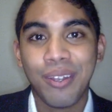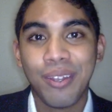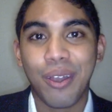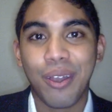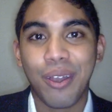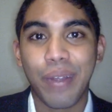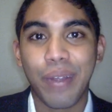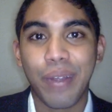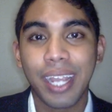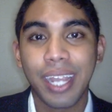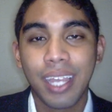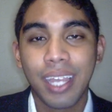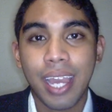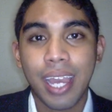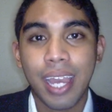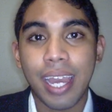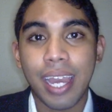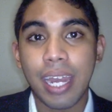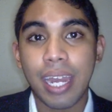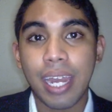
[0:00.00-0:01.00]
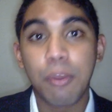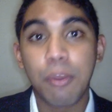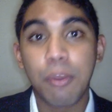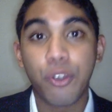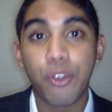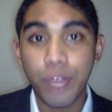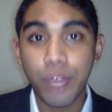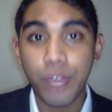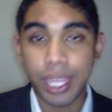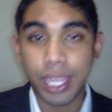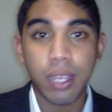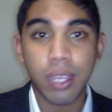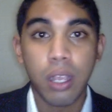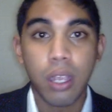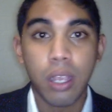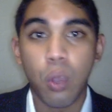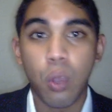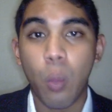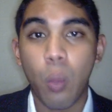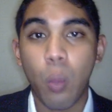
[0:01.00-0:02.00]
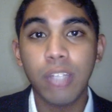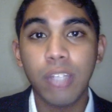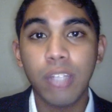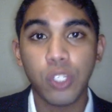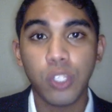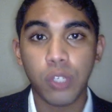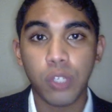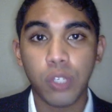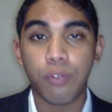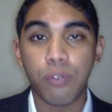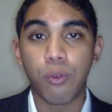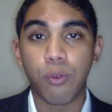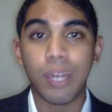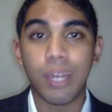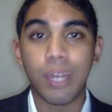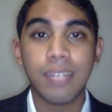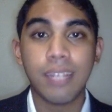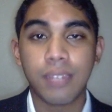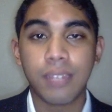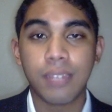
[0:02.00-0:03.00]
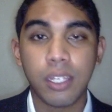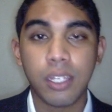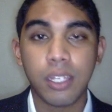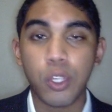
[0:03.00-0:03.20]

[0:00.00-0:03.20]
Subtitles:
All right? And number 3, once you've listened,